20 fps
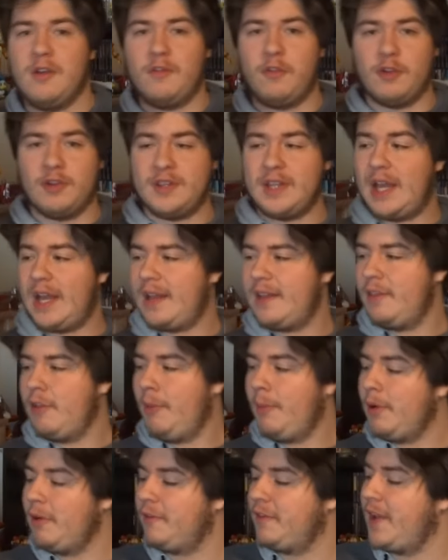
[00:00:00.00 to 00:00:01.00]
for the
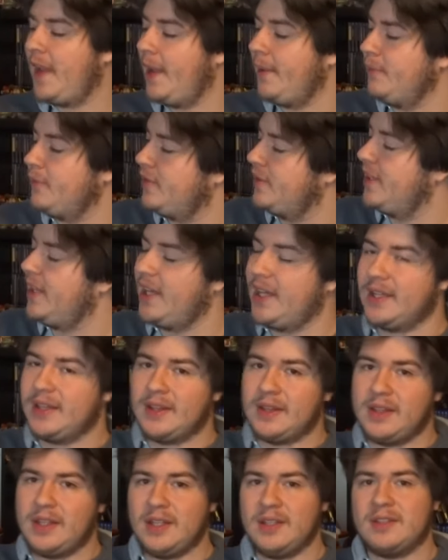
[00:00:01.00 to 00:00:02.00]
number of games
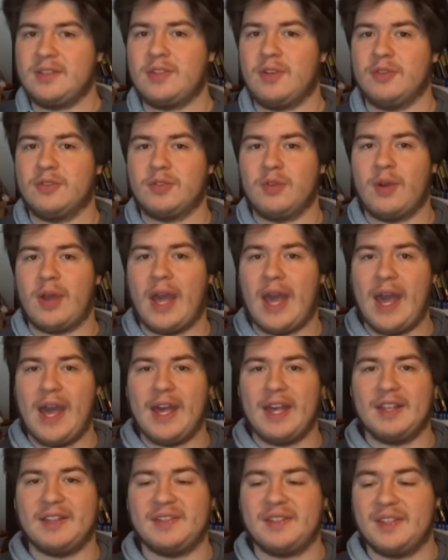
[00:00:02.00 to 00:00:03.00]
that this console
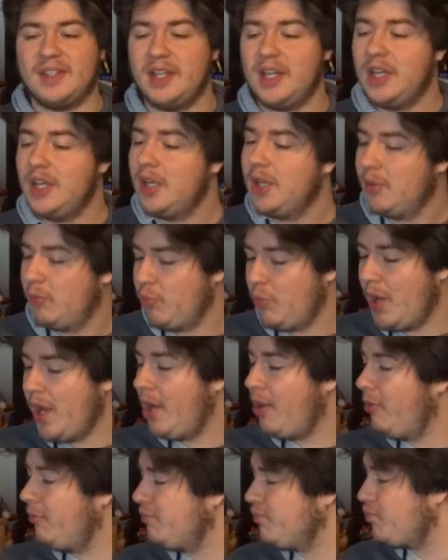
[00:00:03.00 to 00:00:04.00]
has,
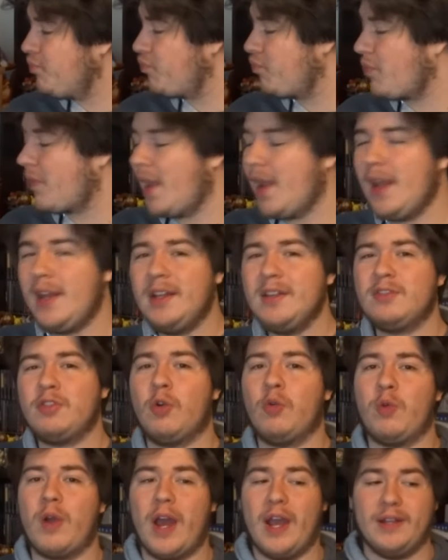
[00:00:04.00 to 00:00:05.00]
well, it is
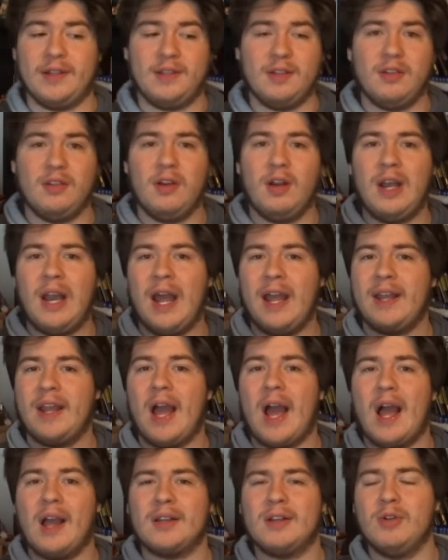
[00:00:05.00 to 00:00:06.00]
alright. Like
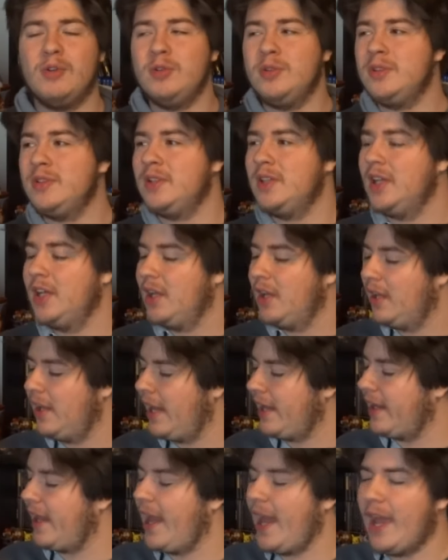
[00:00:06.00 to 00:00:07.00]
a good,
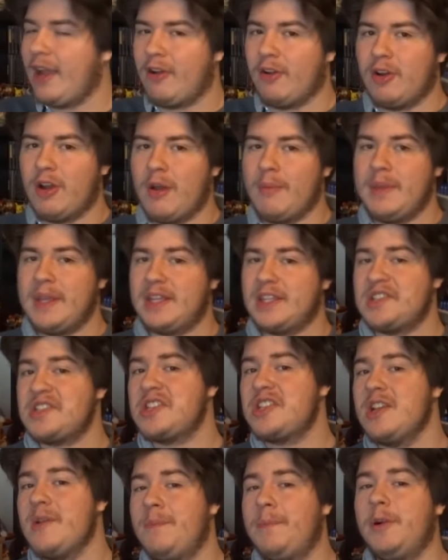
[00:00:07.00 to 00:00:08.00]
like economic,
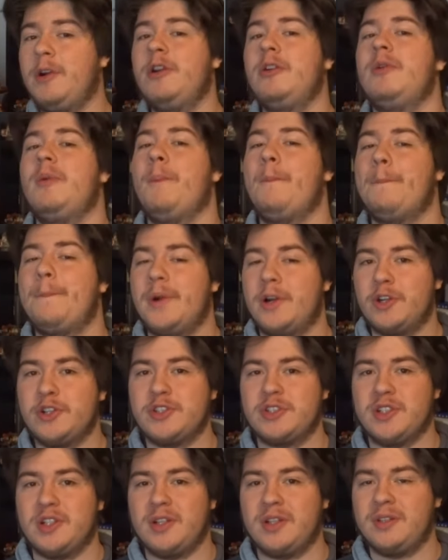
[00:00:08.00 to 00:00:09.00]
cheaper
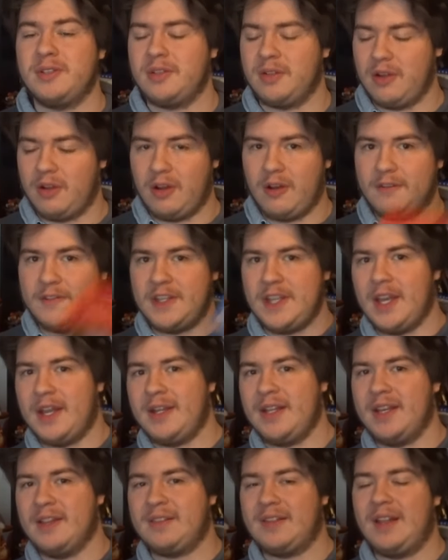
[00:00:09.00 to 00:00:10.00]
version of the N
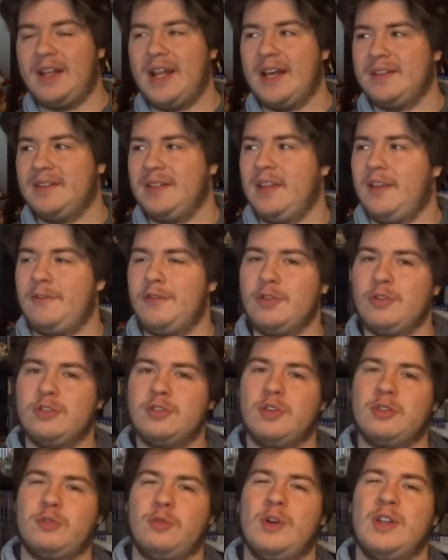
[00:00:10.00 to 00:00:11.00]
E S Classic if you
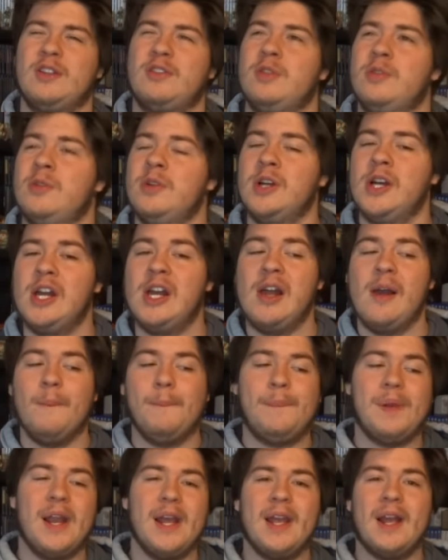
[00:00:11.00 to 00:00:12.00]
just want to
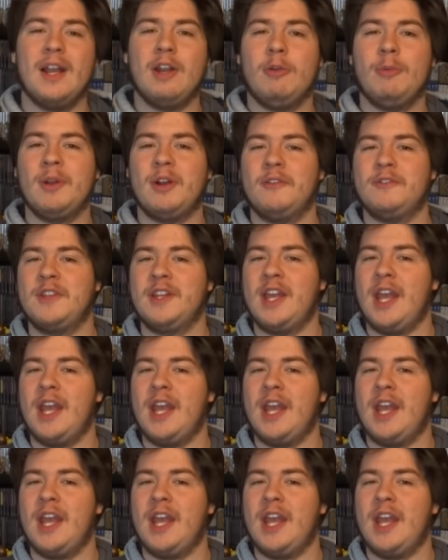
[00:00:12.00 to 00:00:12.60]
play a little bit of the